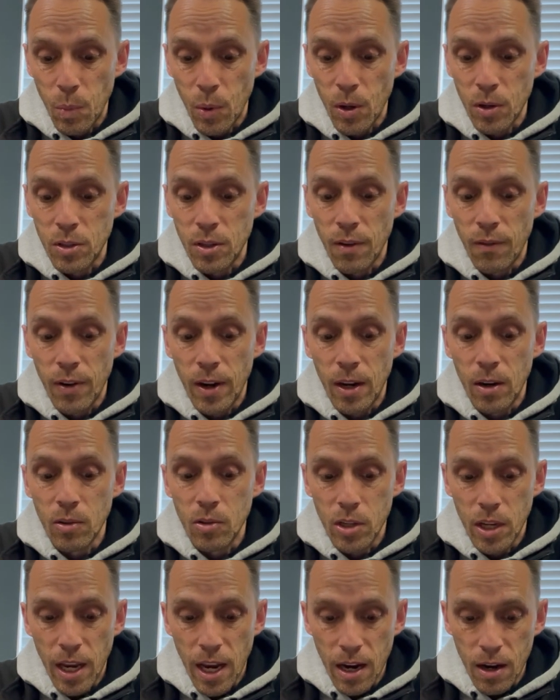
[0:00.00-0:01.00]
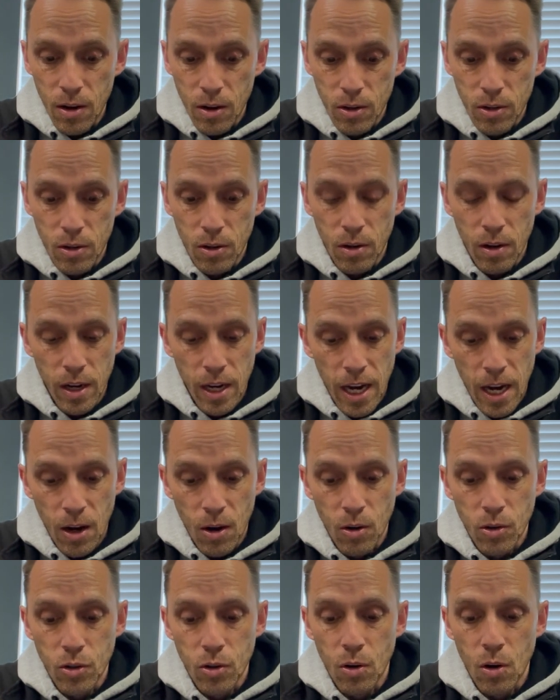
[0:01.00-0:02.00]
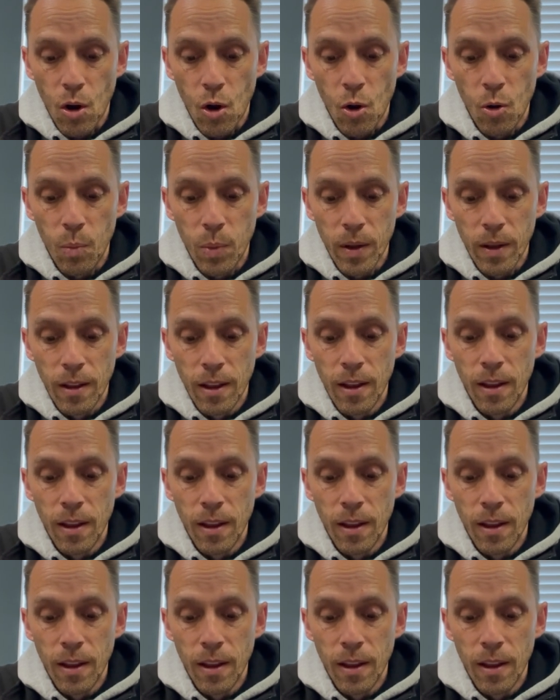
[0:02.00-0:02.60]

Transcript: perseverance, character, and character, hope.